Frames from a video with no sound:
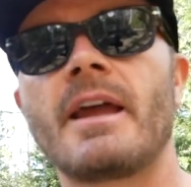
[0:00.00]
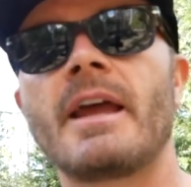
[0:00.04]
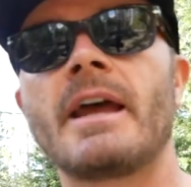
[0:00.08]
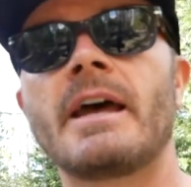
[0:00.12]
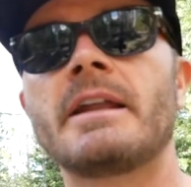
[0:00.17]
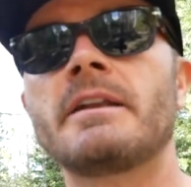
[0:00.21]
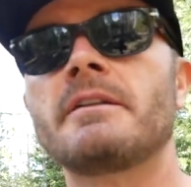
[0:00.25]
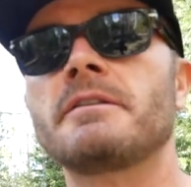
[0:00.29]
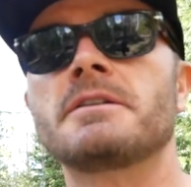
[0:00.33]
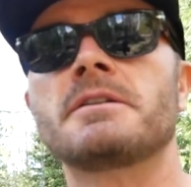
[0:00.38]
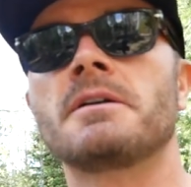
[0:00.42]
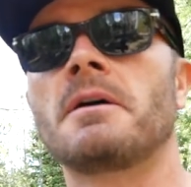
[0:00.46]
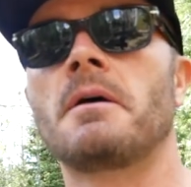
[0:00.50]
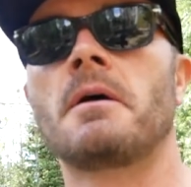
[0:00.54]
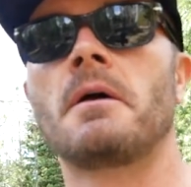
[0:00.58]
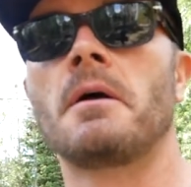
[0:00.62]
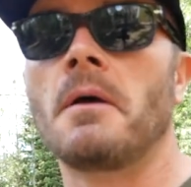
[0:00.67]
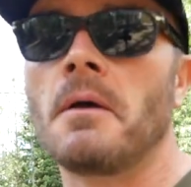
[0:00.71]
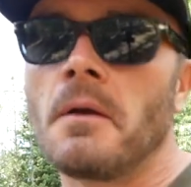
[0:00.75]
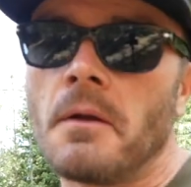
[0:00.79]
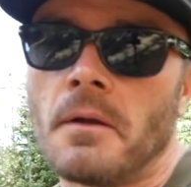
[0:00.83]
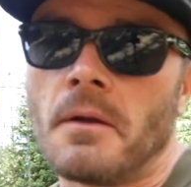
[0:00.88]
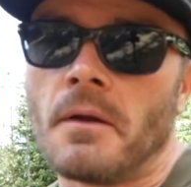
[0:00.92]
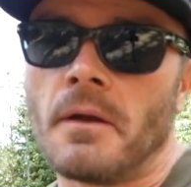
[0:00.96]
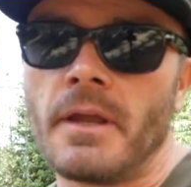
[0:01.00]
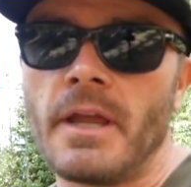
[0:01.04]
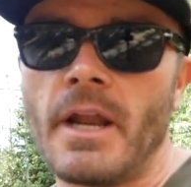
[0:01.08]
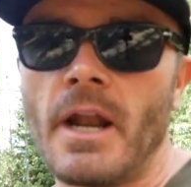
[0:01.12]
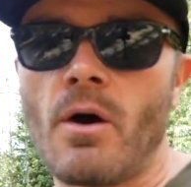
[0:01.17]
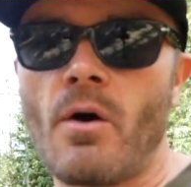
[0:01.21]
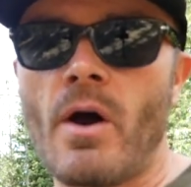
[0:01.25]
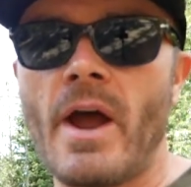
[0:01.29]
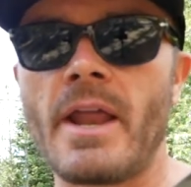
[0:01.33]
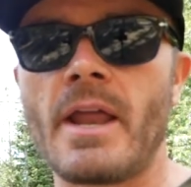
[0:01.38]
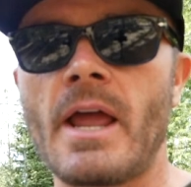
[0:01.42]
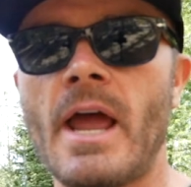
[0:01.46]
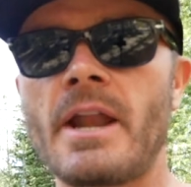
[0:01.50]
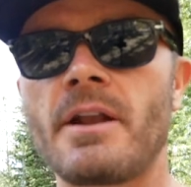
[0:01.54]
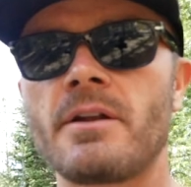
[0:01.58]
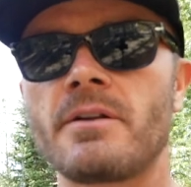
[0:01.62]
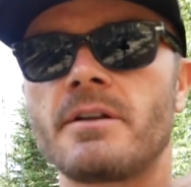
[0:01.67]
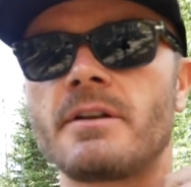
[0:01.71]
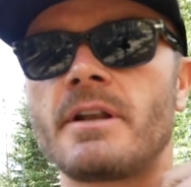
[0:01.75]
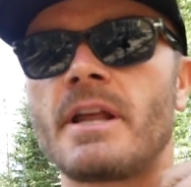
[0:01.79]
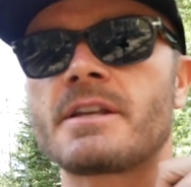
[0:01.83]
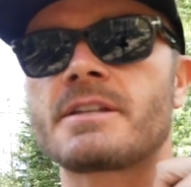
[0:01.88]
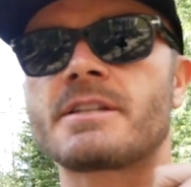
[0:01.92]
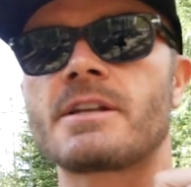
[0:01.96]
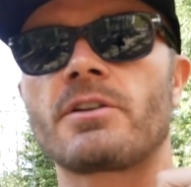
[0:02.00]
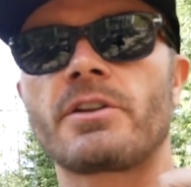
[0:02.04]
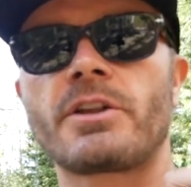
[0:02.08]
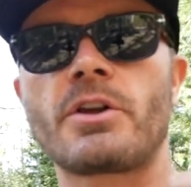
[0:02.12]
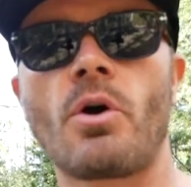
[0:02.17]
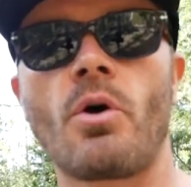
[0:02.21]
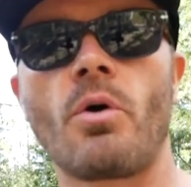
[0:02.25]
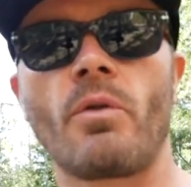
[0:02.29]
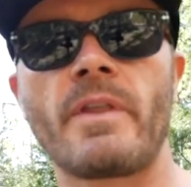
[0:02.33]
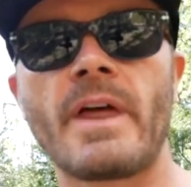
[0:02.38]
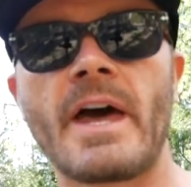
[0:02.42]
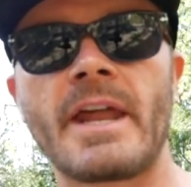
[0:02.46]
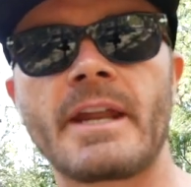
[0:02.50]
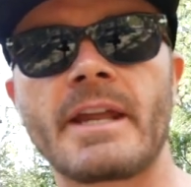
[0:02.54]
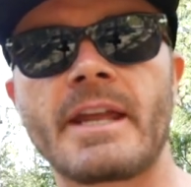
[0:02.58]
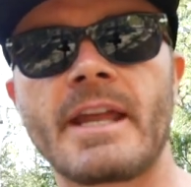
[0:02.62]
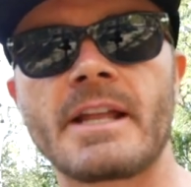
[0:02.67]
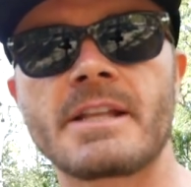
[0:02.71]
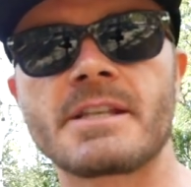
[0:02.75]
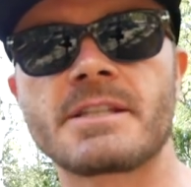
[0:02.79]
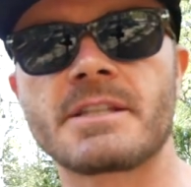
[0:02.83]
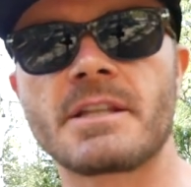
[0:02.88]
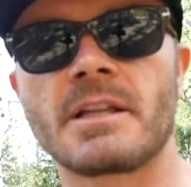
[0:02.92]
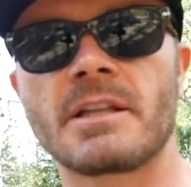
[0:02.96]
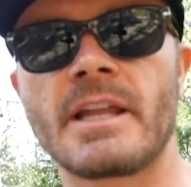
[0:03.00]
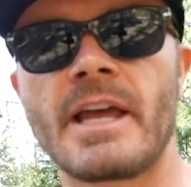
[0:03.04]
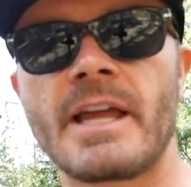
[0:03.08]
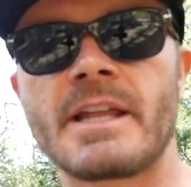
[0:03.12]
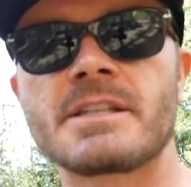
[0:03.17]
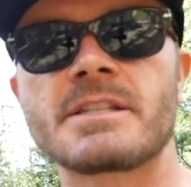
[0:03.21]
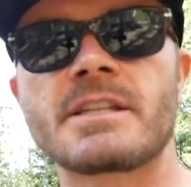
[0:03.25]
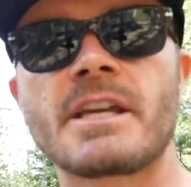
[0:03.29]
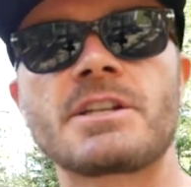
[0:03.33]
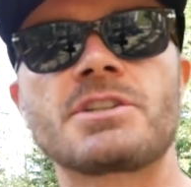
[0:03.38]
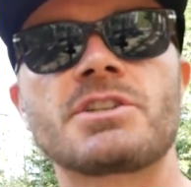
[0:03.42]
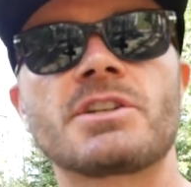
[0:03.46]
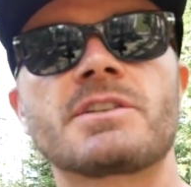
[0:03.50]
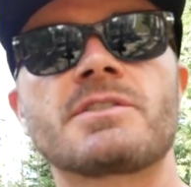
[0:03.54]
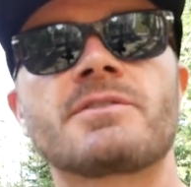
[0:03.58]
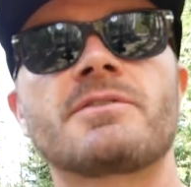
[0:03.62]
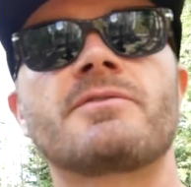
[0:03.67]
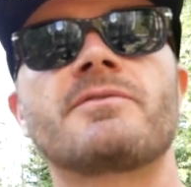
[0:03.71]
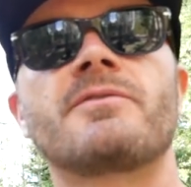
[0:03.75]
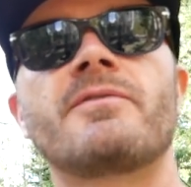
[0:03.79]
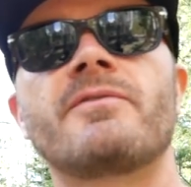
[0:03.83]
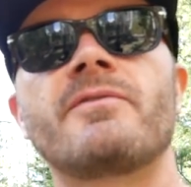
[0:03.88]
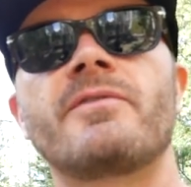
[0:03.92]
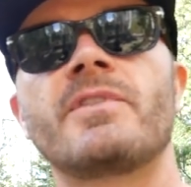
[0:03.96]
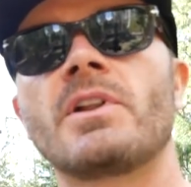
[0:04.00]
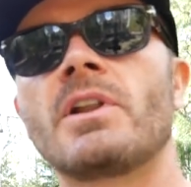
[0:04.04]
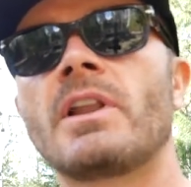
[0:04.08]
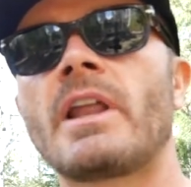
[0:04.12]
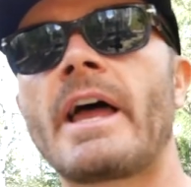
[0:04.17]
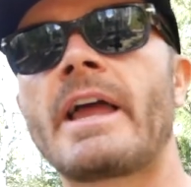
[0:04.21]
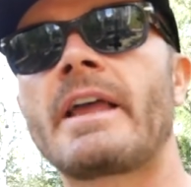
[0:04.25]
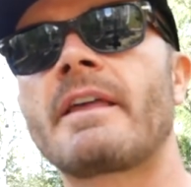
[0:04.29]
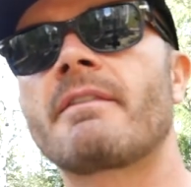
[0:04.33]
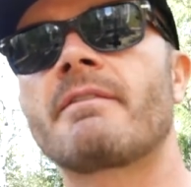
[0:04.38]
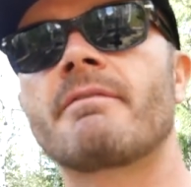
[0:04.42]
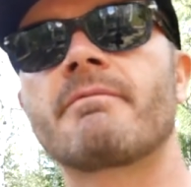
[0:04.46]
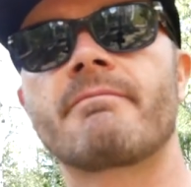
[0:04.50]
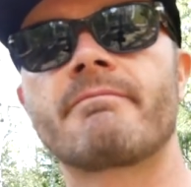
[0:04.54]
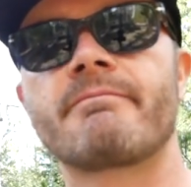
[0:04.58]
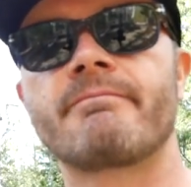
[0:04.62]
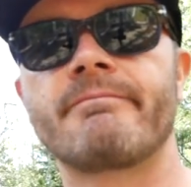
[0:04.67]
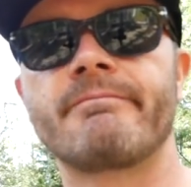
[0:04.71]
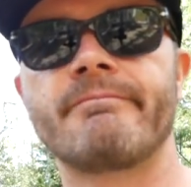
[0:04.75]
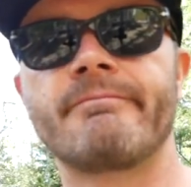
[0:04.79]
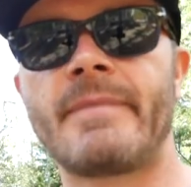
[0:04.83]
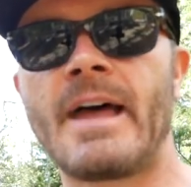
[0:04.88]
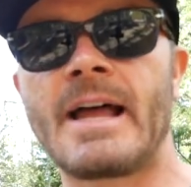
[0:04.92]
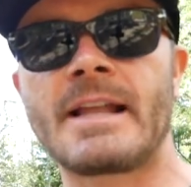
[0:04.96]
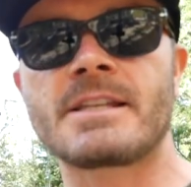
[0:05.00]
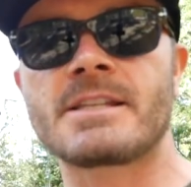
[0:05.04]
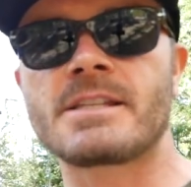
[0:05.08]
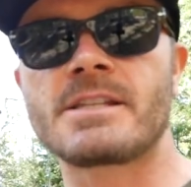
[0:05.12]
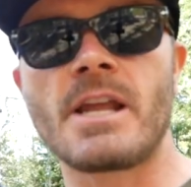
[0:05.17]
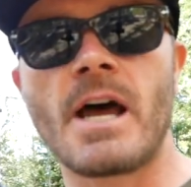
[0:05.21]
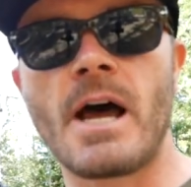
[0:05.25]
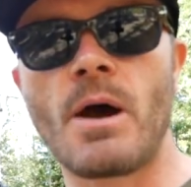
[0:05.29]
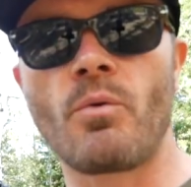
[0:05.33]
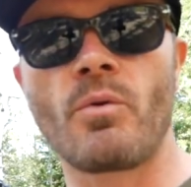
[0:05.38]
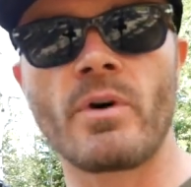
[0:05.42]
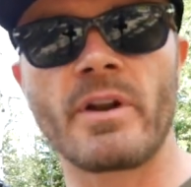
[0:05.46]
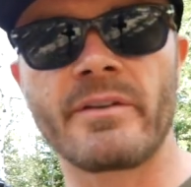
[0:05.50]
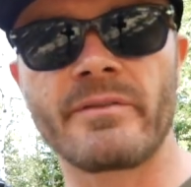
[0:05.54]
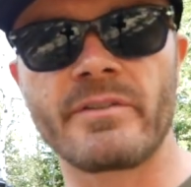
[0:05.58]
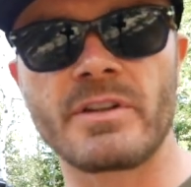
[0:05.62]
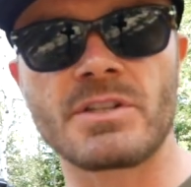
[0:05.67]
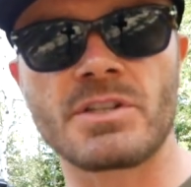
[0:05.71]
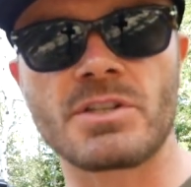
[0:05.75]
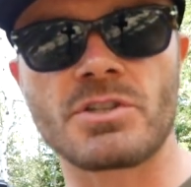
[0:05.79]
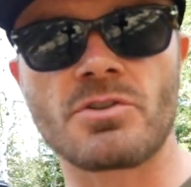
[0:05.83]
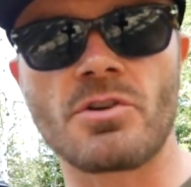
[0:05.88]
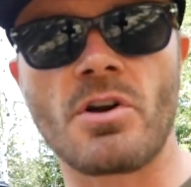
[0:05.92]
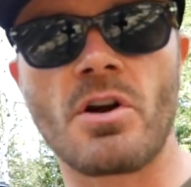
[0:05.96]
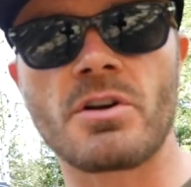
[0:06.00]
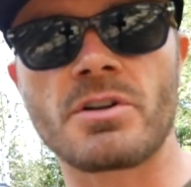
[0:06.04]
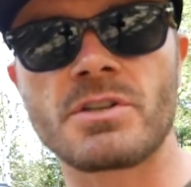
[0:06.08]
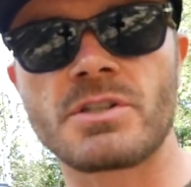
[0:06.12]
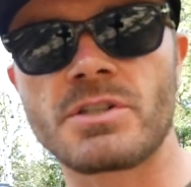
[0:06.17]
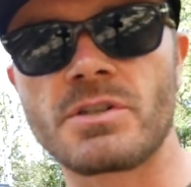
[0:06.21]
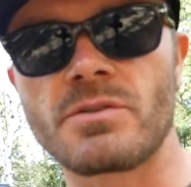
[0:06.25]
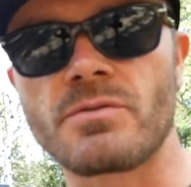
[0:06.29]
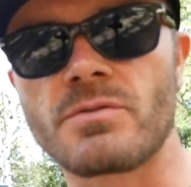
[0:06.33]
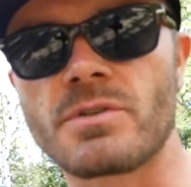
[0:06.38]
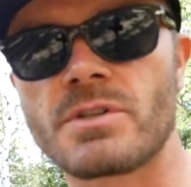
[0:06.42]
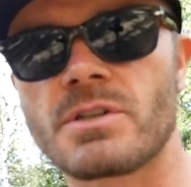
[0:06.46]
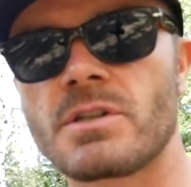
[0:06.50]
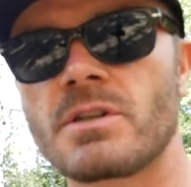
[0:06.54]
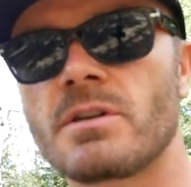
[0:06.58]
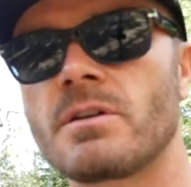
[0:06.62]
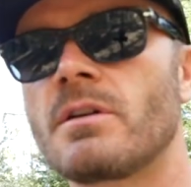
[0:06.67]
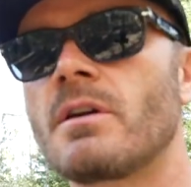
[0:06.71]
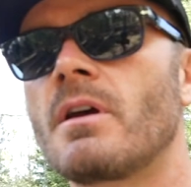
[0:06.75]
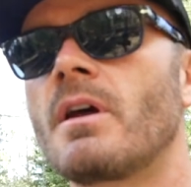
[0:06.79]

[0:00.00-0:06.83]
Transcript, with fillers: And you know, I, I don't necessarily hold that against the lens. I just feel like that's not one of its strong suits.